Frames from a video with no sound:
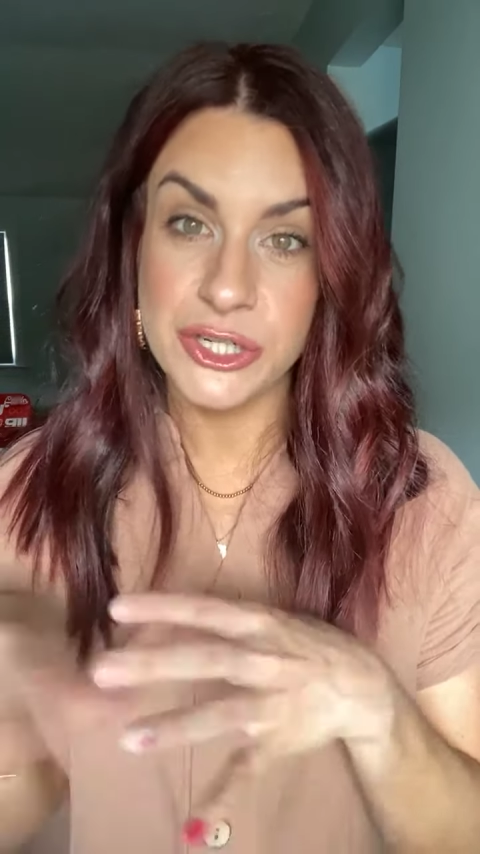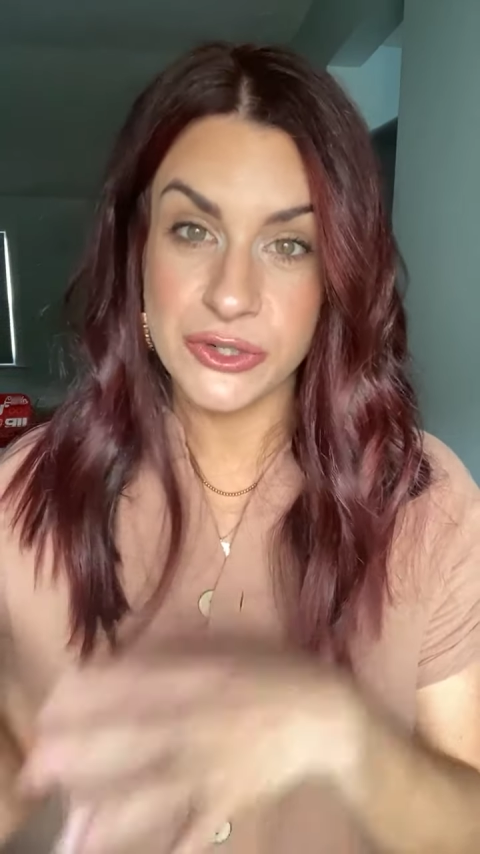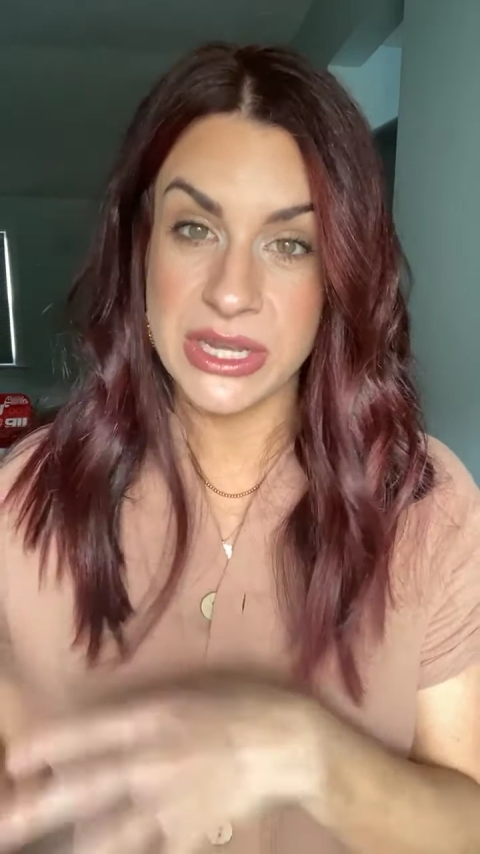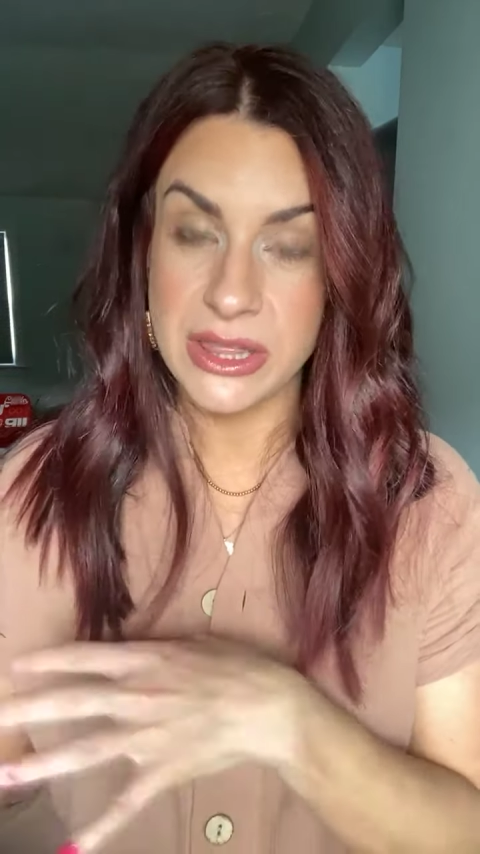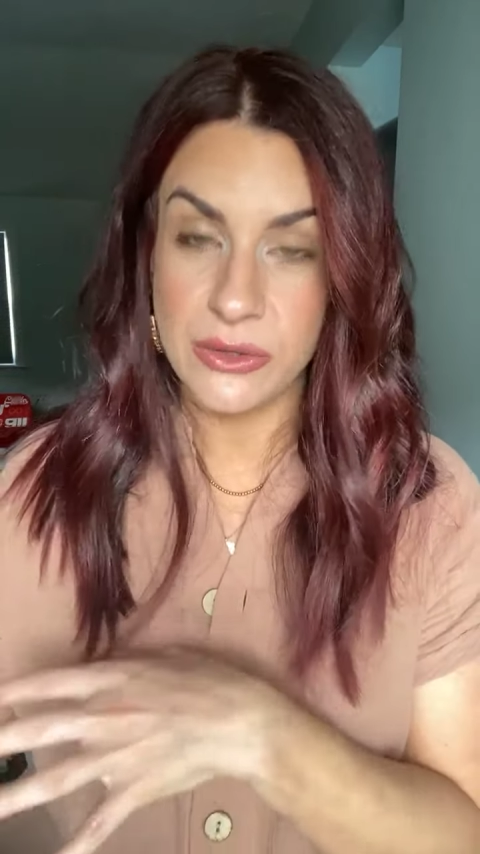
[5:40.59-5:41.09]

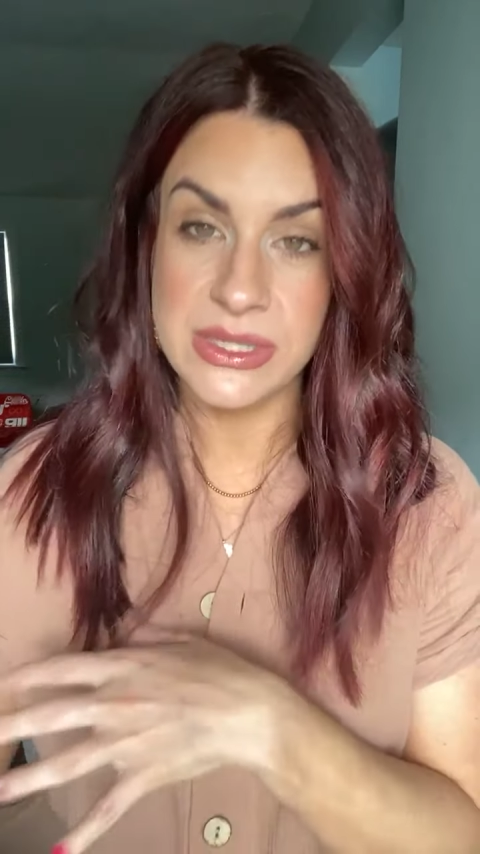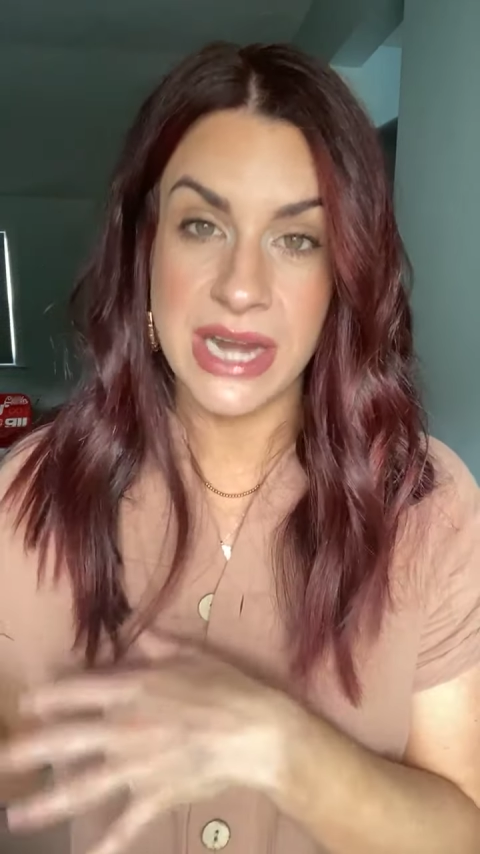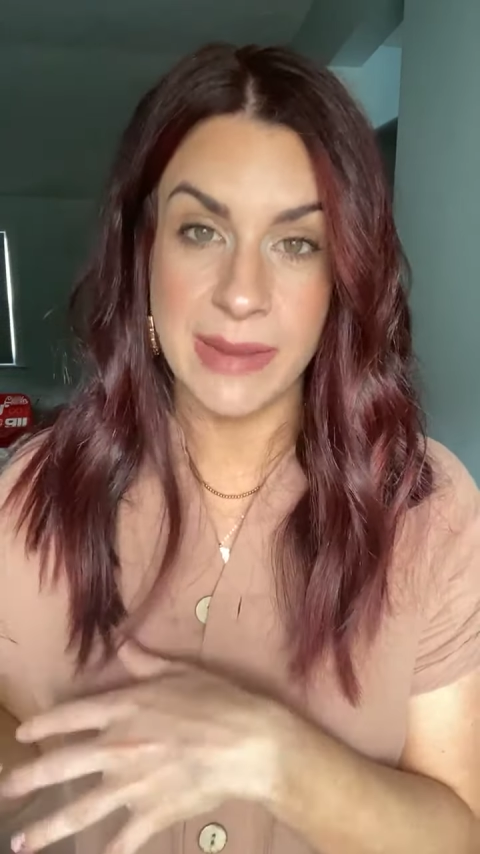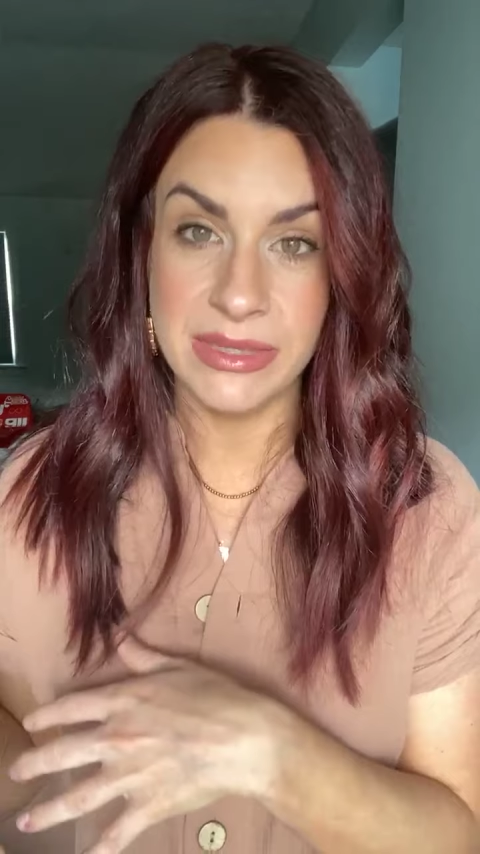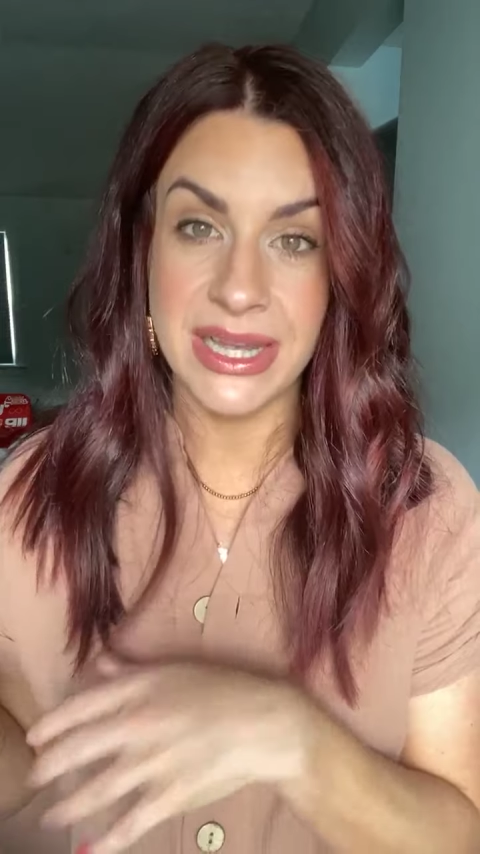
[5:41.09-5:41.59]
during those
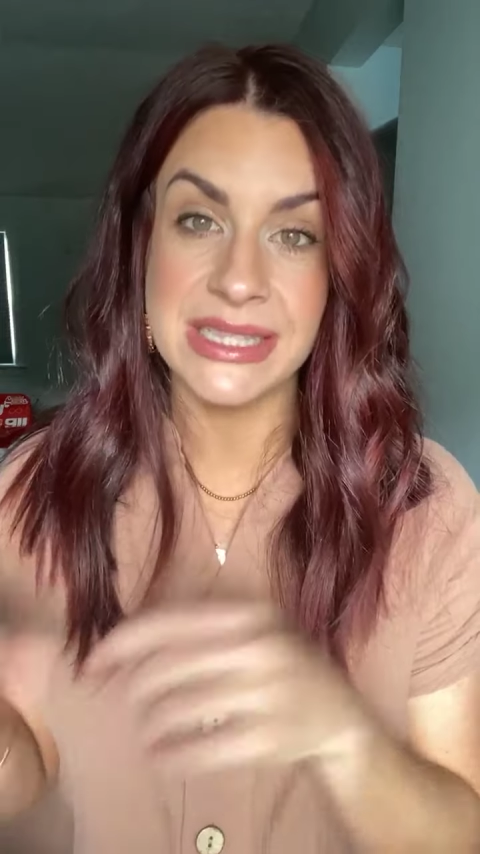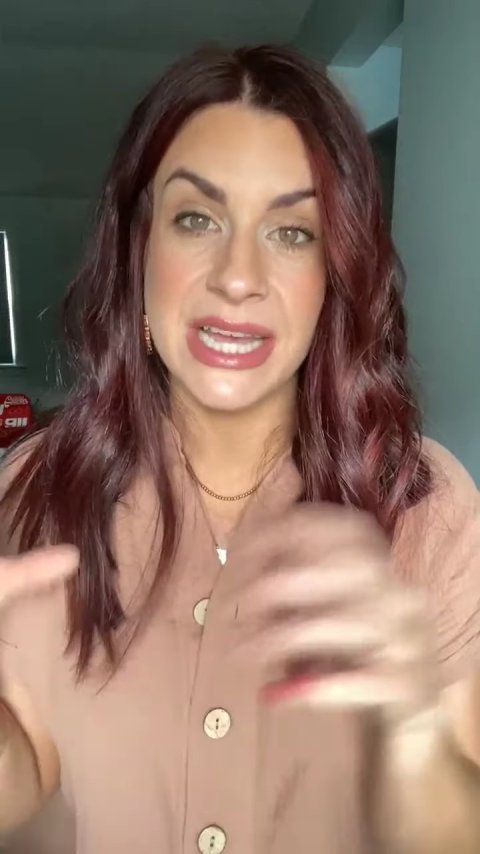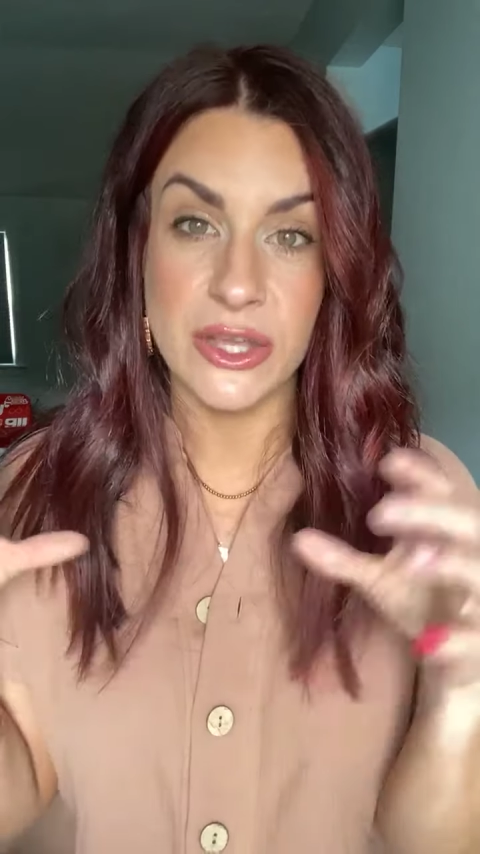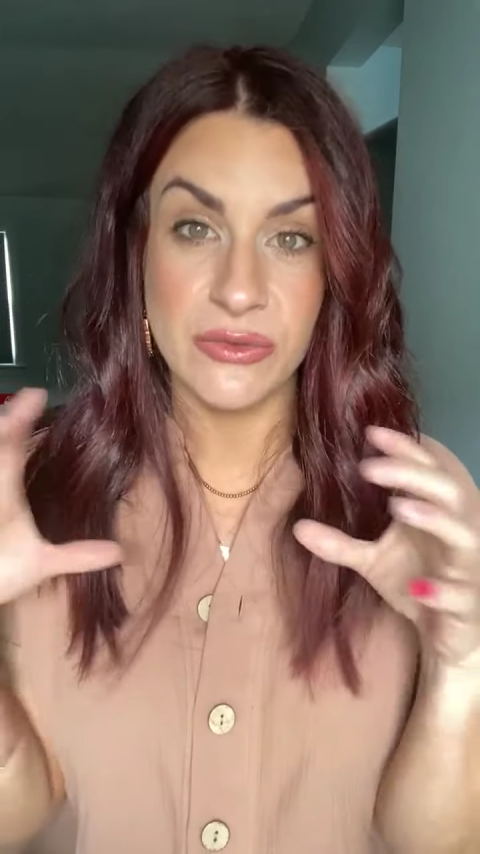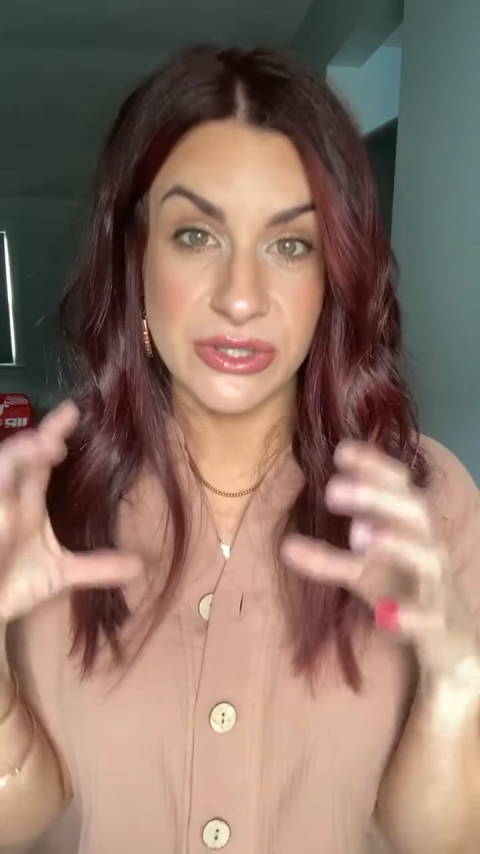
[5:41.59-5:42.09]
time slots
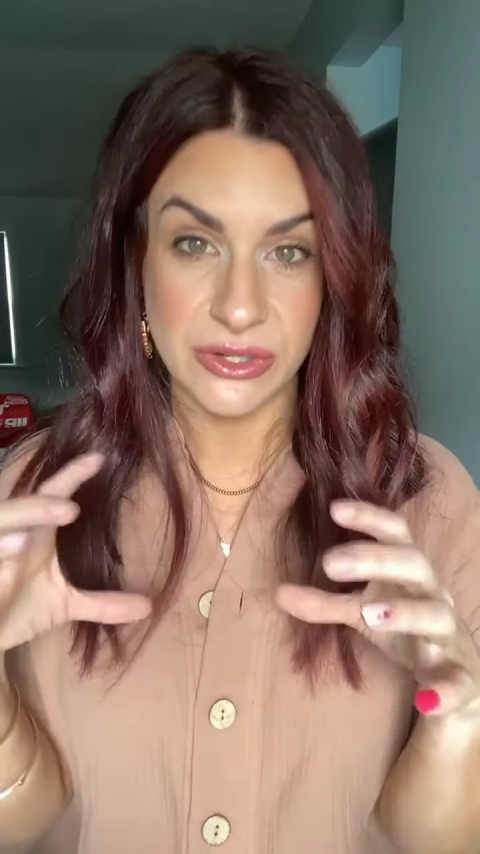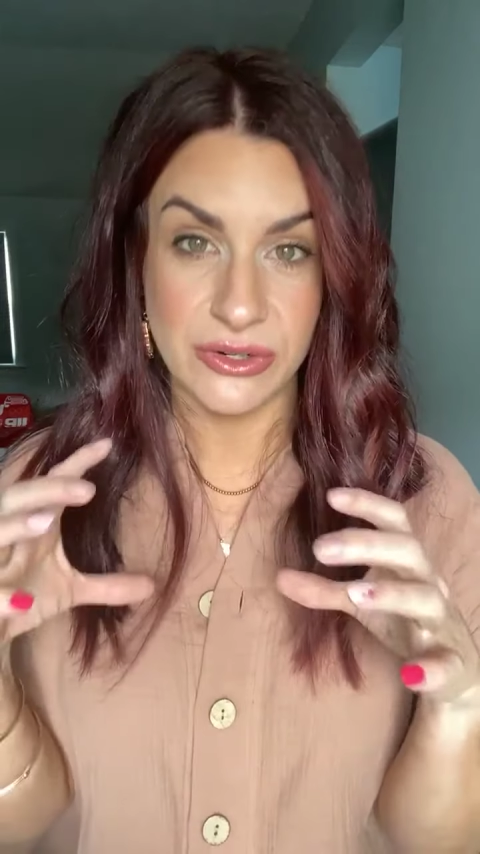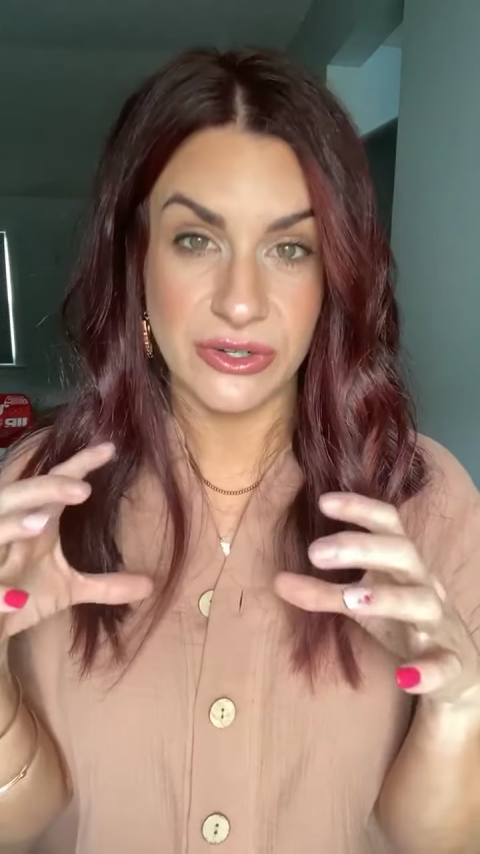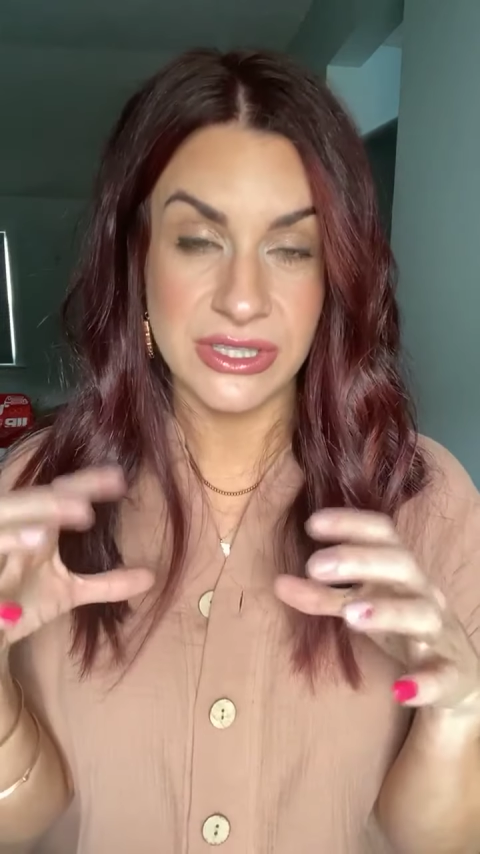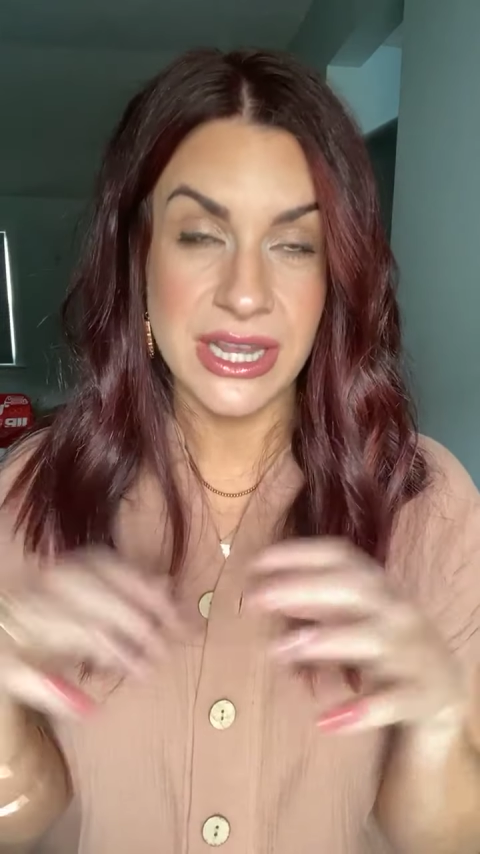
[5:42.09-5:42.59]
that you've
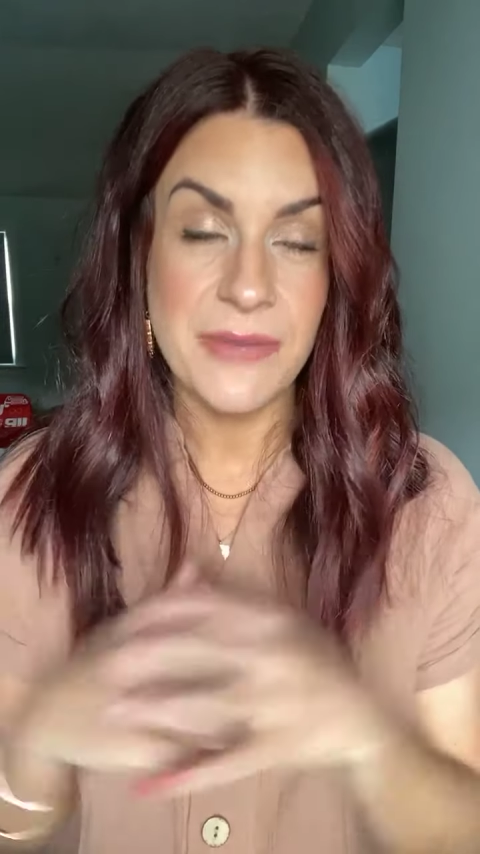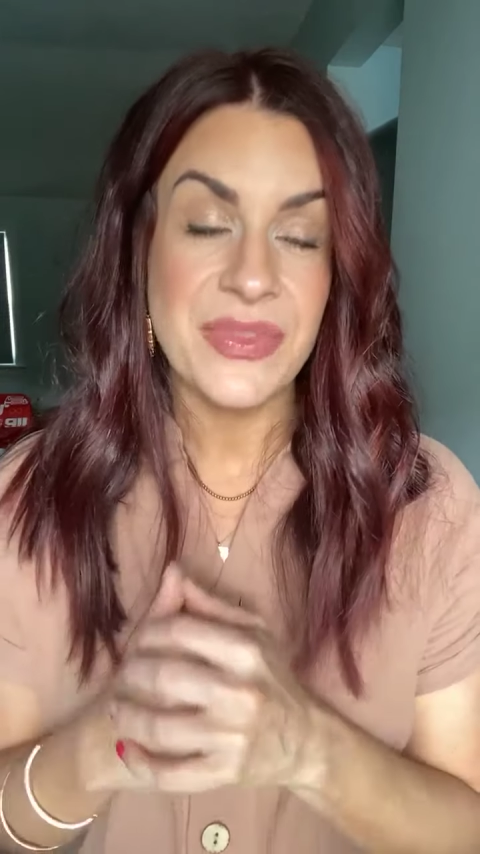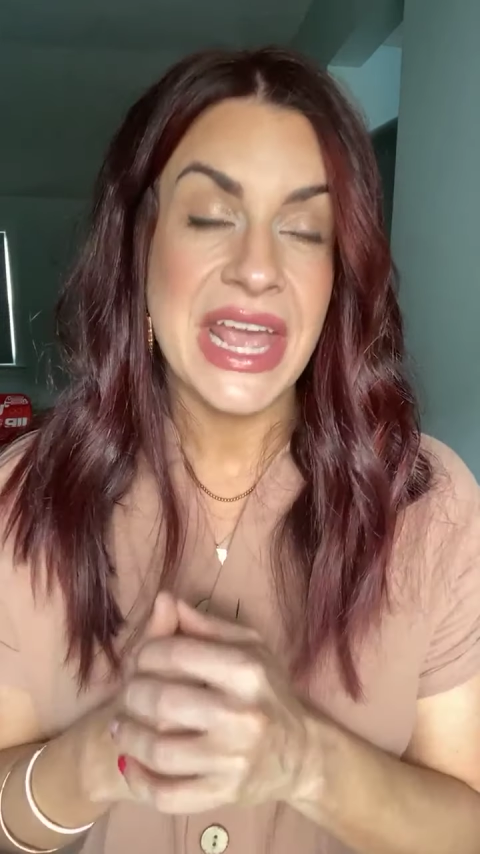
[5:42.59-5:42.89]
circled.